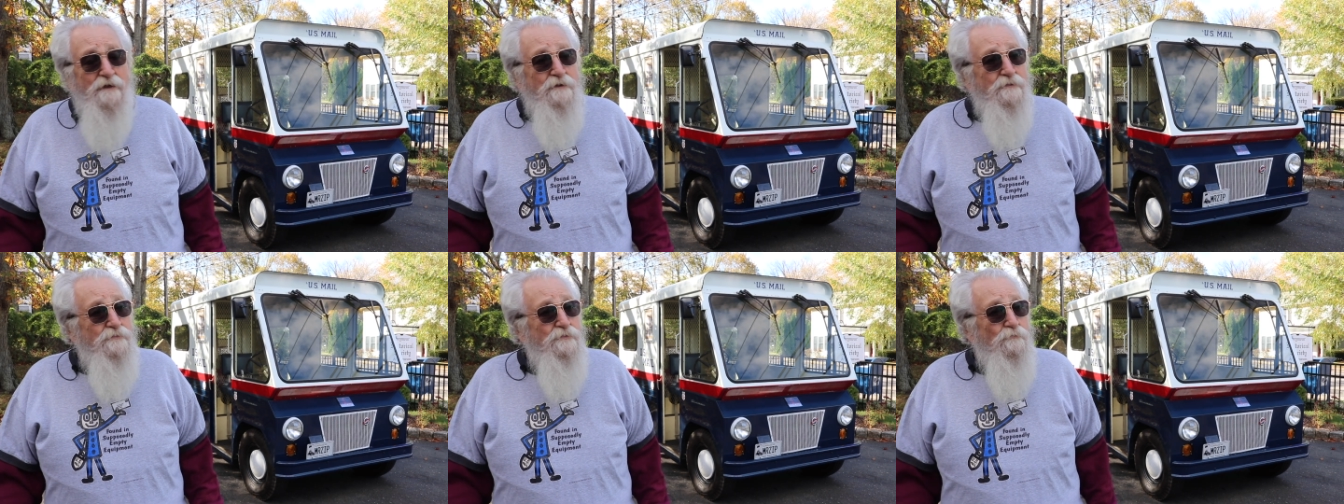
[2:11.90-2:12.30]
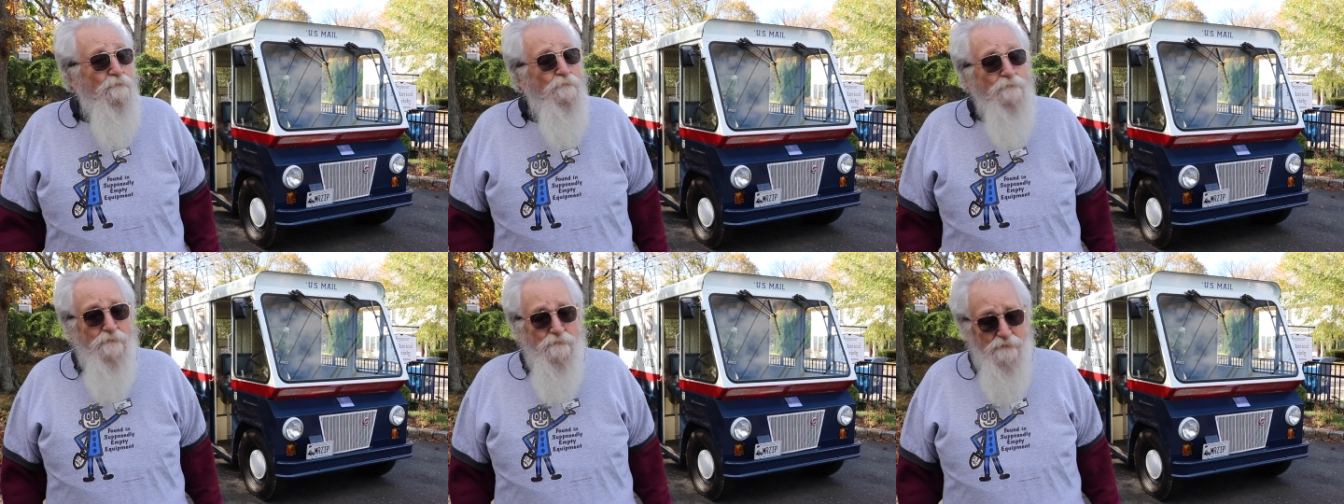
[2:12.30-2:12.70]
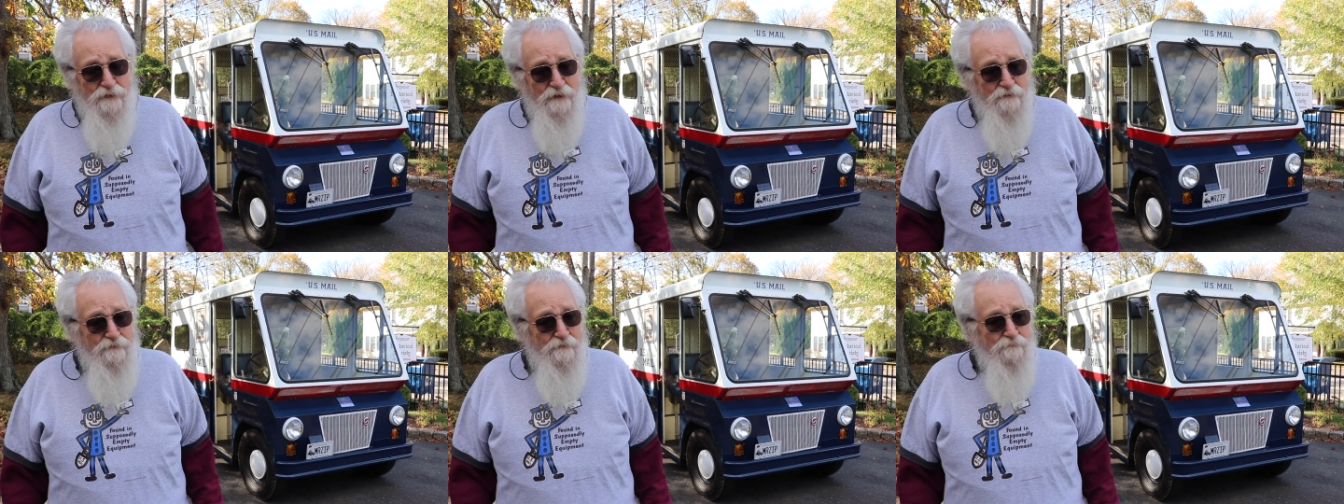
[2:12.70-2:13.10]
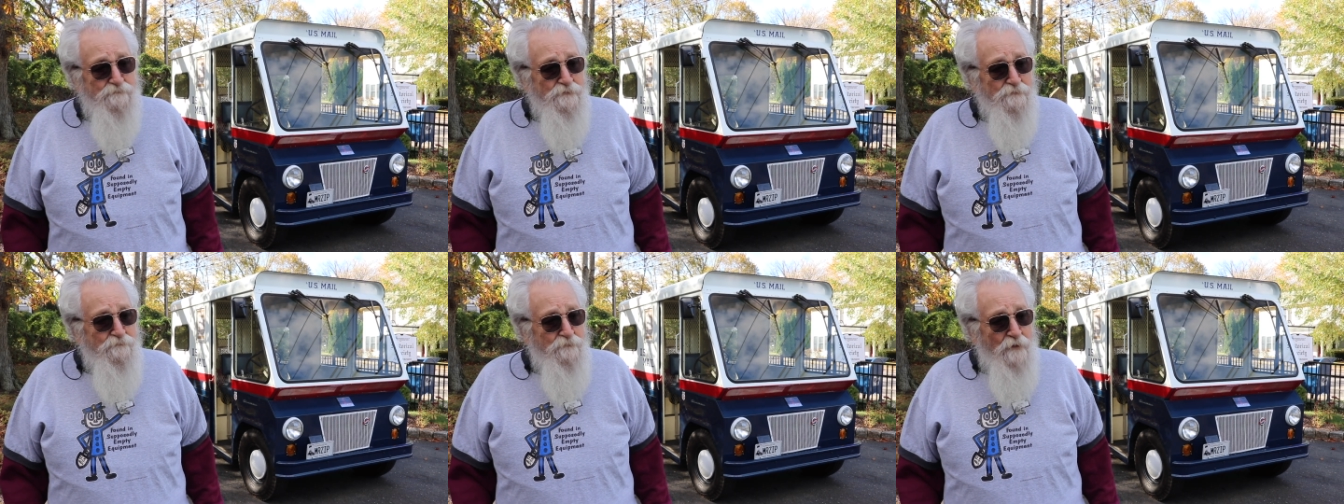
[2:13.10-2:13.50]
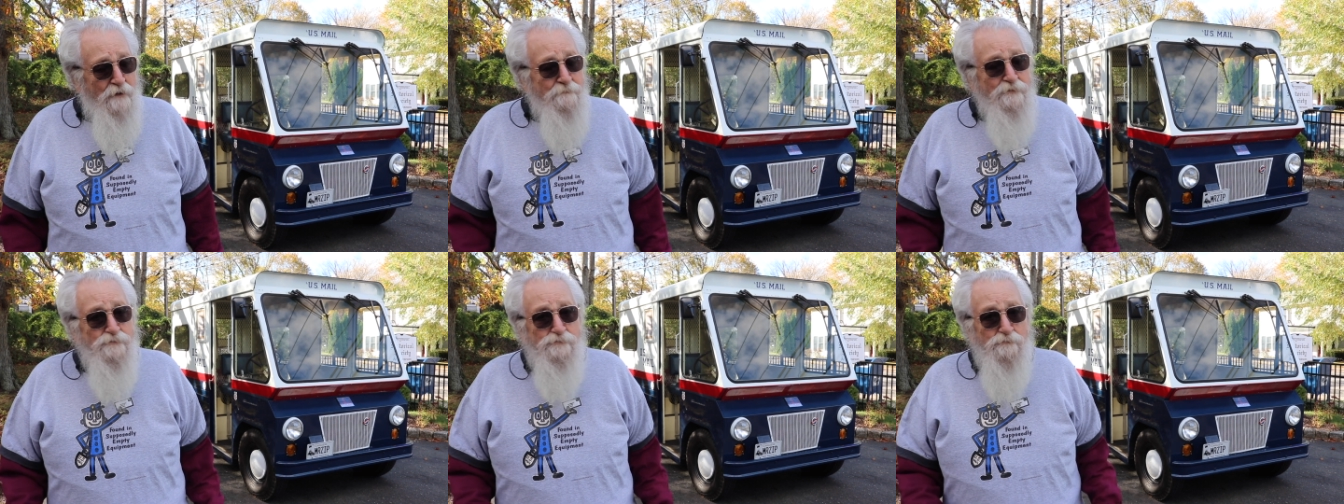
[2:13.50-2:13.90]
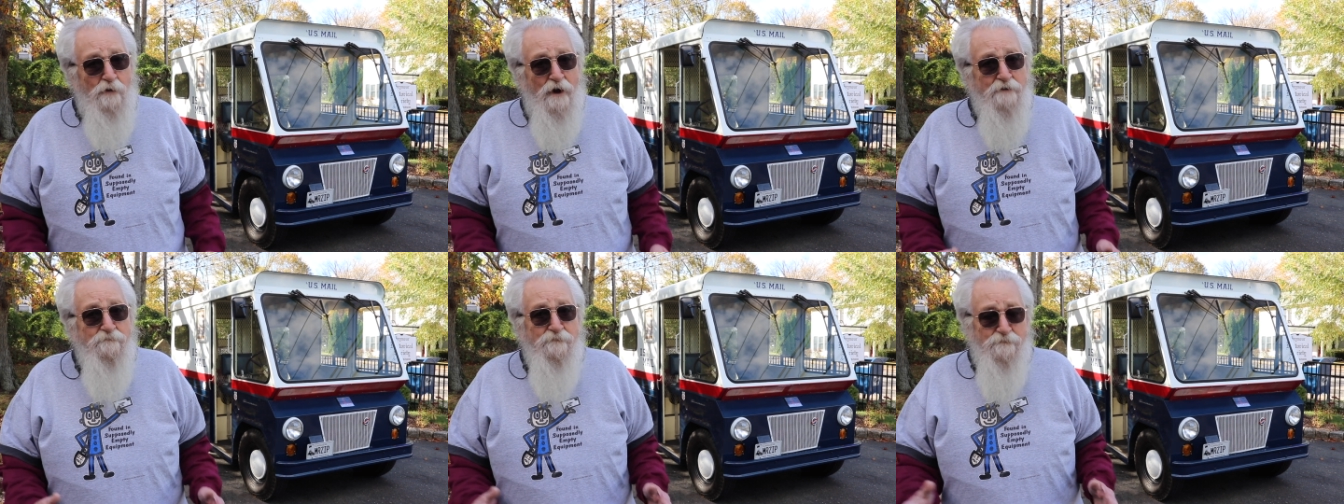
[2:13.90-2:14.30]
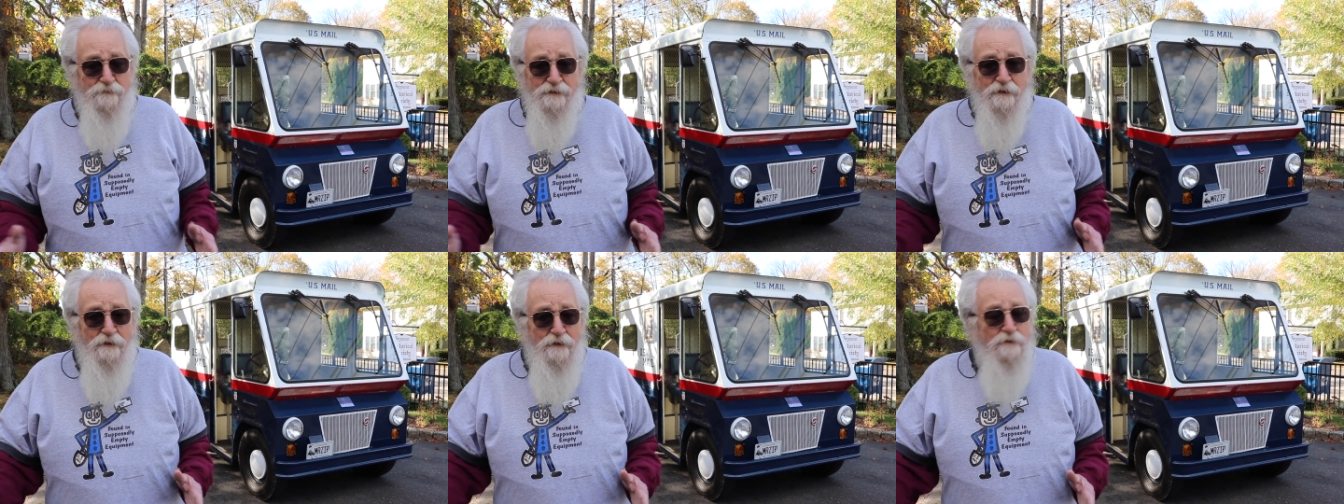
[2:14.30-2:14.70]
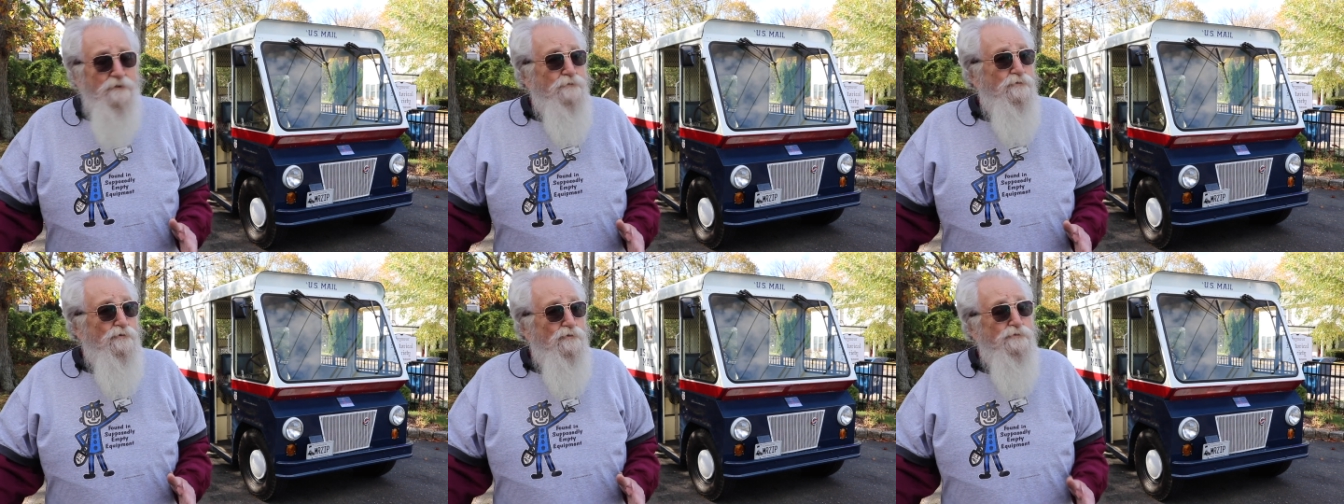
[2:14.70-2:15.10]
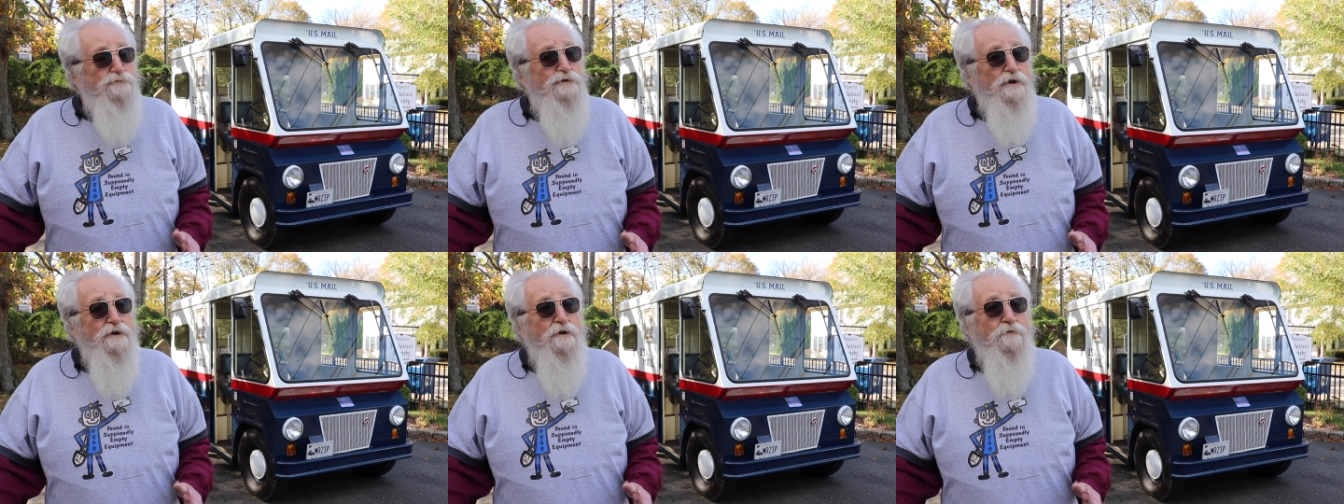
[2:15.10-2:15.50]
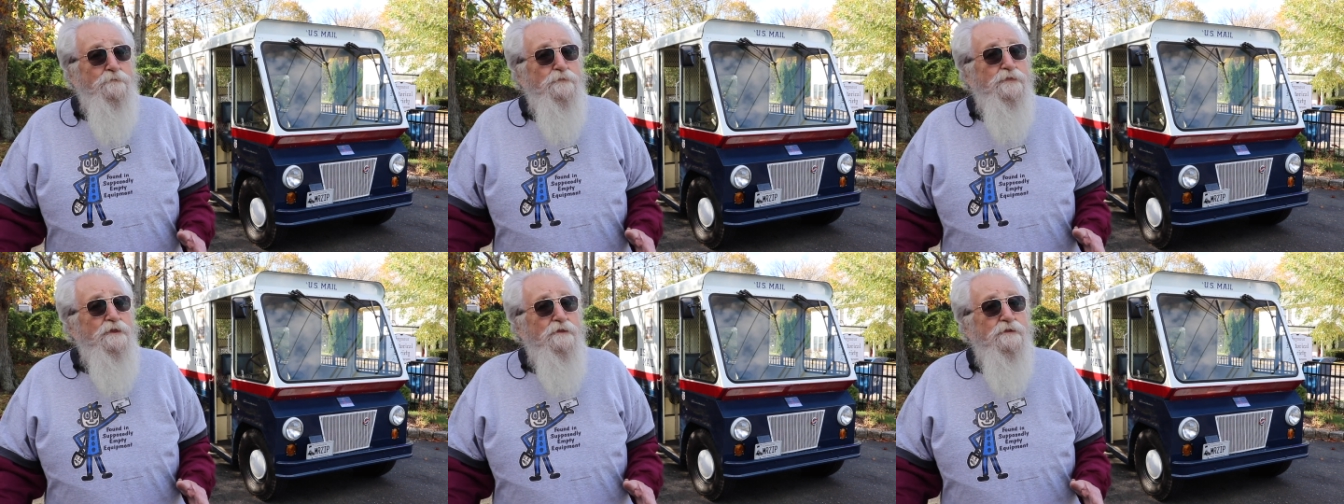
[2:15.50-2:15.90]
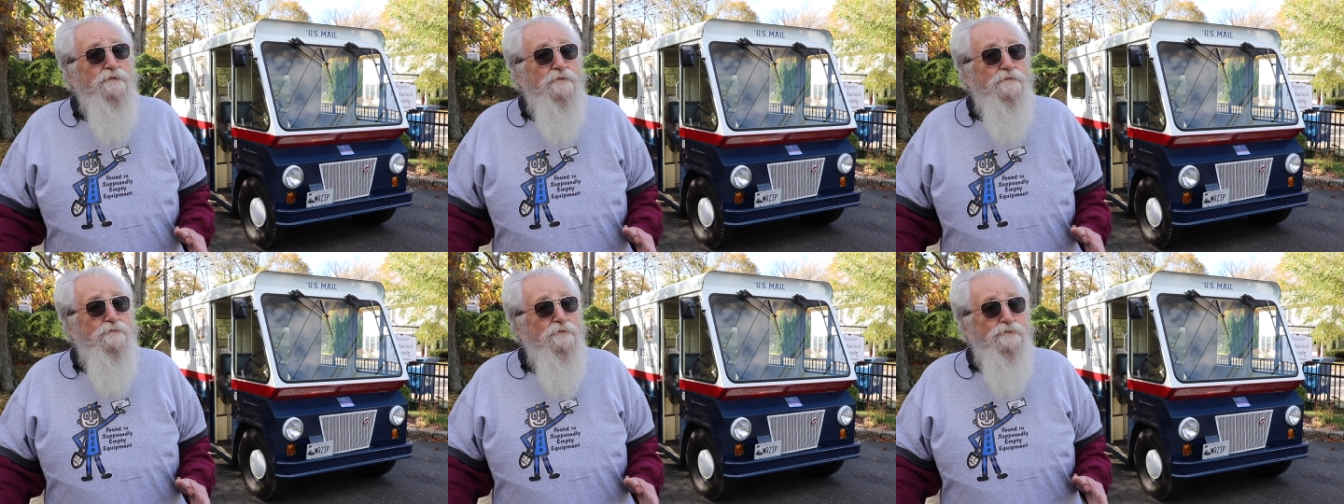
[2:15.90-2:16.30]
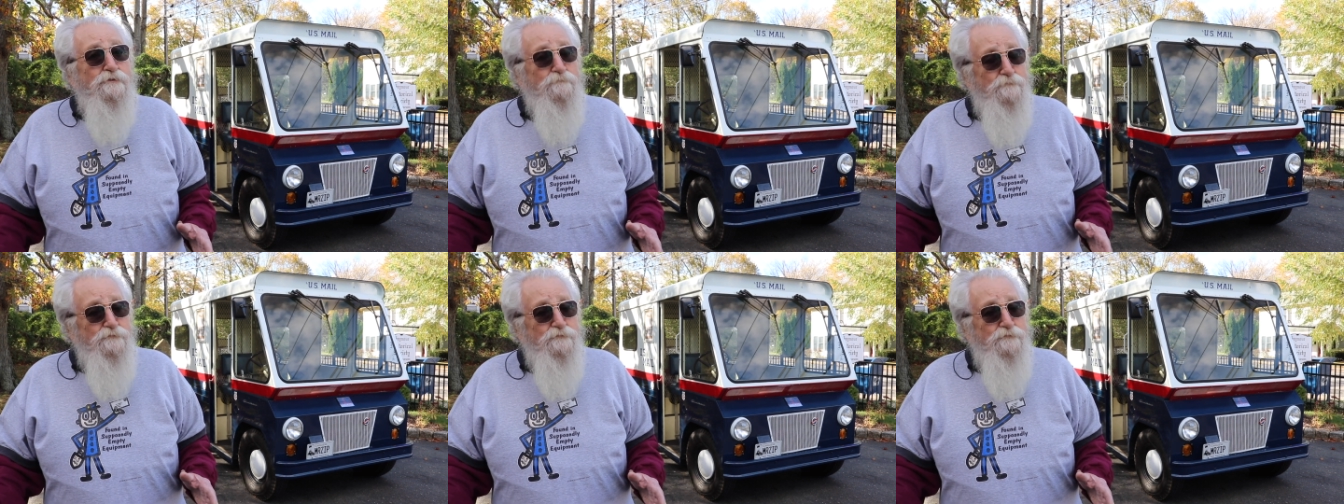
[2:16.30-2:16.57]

the farmer's wife used it to